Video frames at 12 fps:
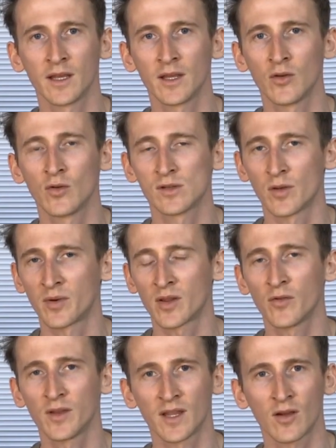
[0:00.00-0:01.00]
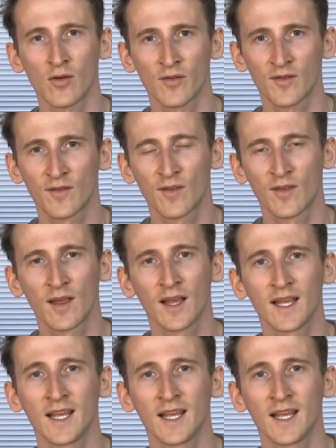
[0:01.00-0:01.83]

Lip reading: huge opportunity costs